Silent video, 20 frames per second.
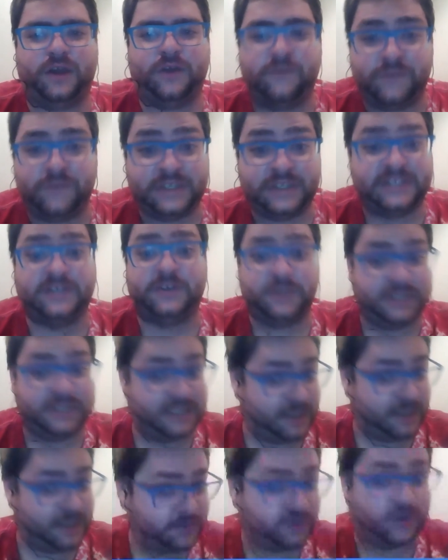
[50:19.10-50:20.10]
physical
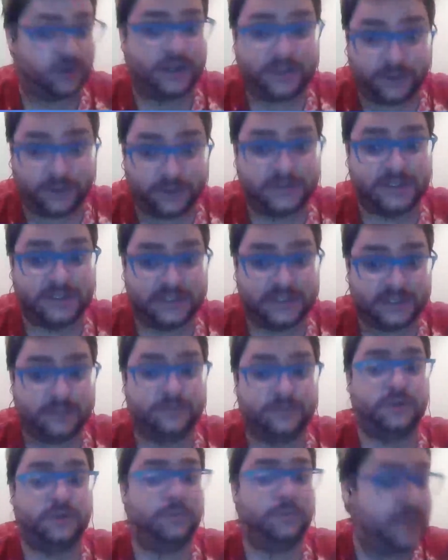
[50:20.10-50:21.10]
substrate those
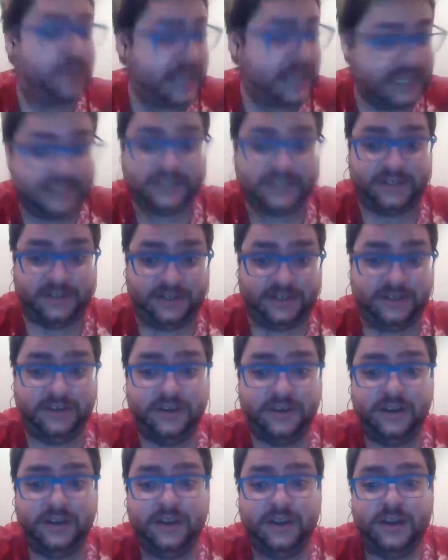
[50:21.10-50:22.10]
systems are based on,
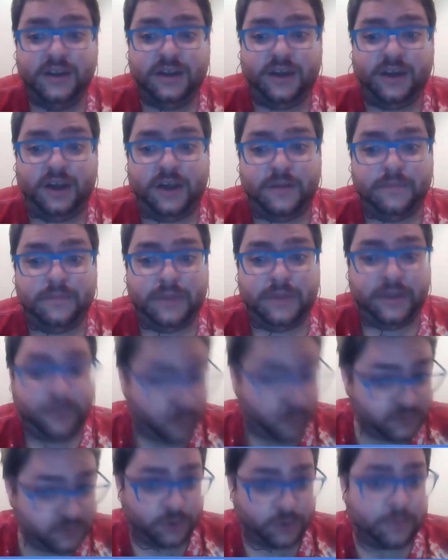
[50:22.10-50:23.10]
and
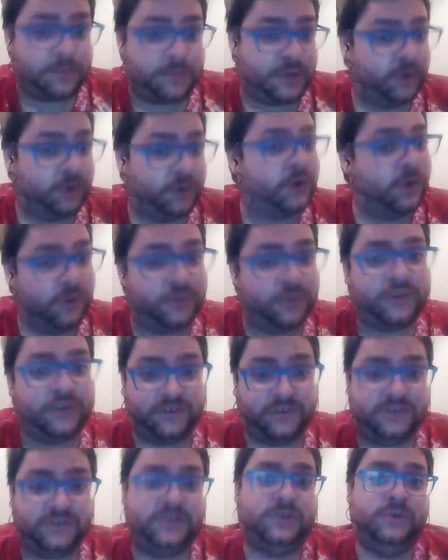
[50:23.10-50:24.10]
those are empirical
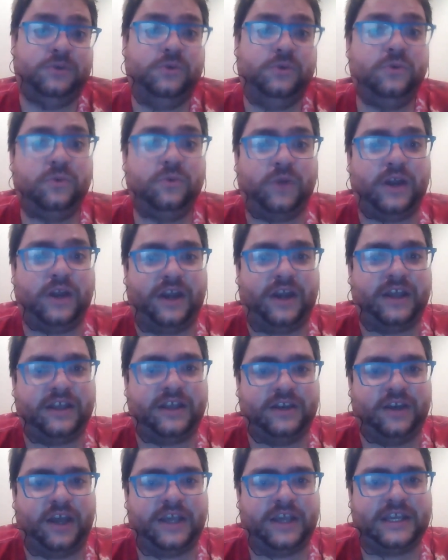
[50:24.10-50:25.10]
things too, right? I
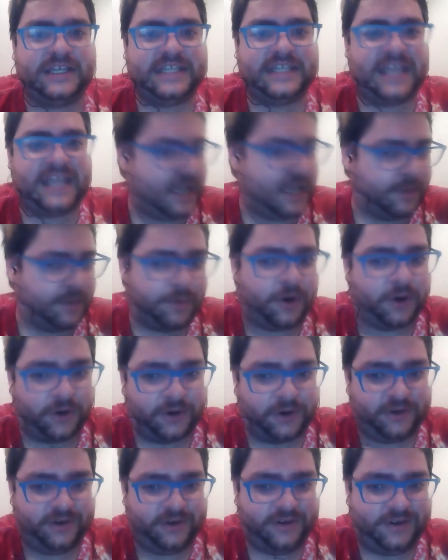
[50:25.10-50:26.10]
can take
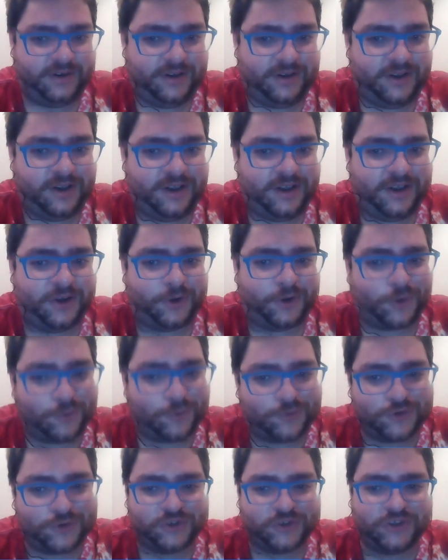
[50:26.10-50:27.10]
apart an
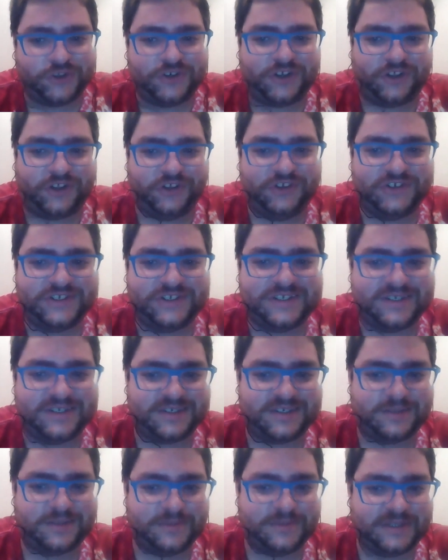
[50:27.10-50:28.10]
artificial intelligence
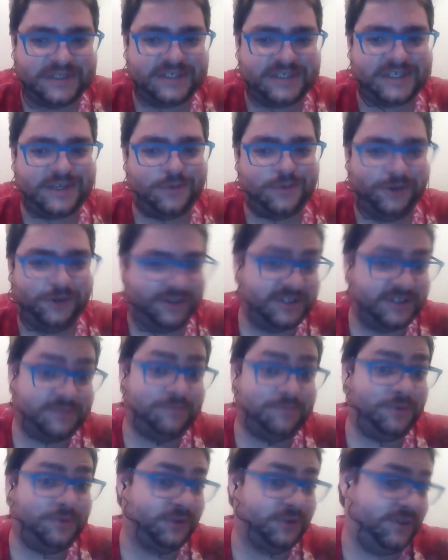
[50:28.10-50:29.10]
system and see what it's
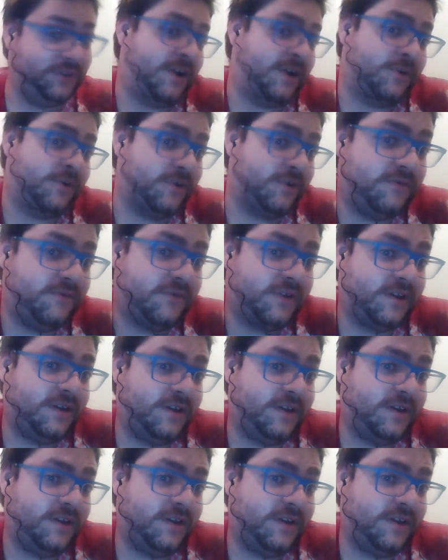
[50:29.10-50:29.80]
built out of.